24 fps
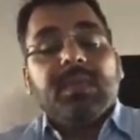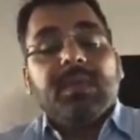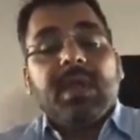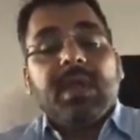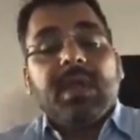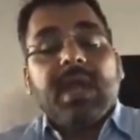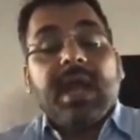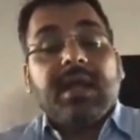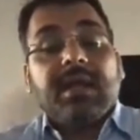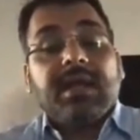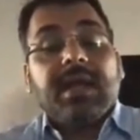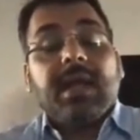they
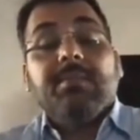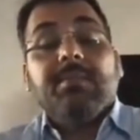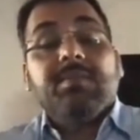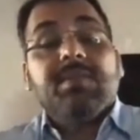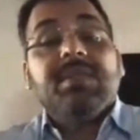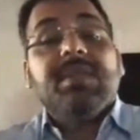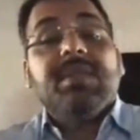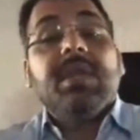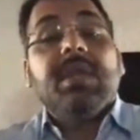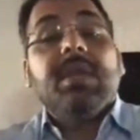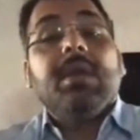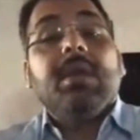overdo.
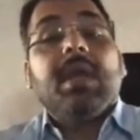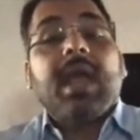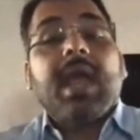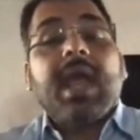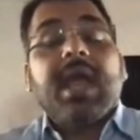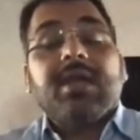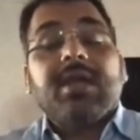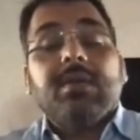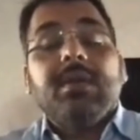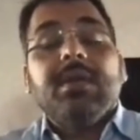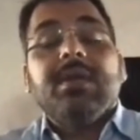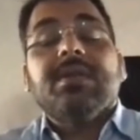At
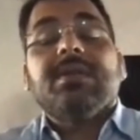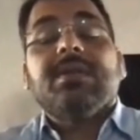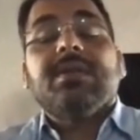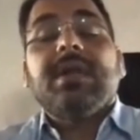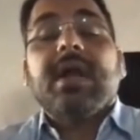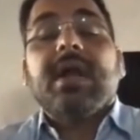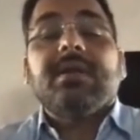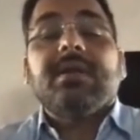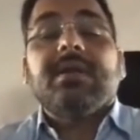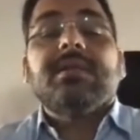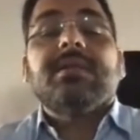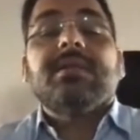times, they
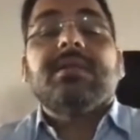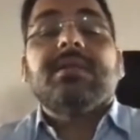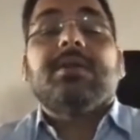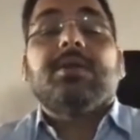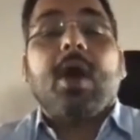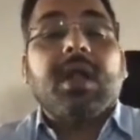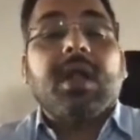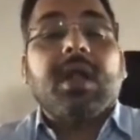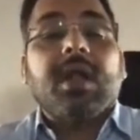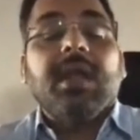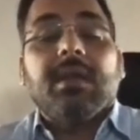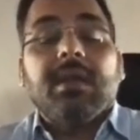actually
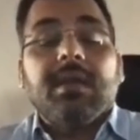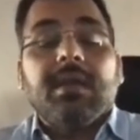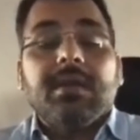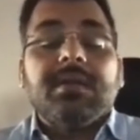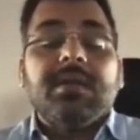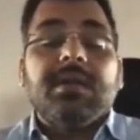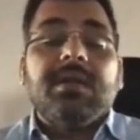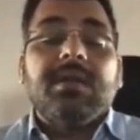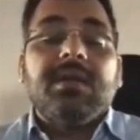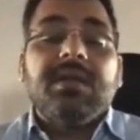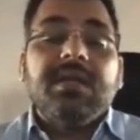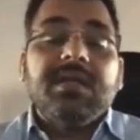start
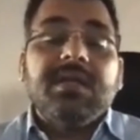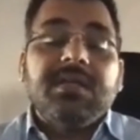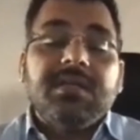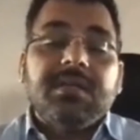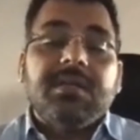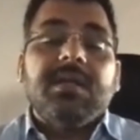stalking.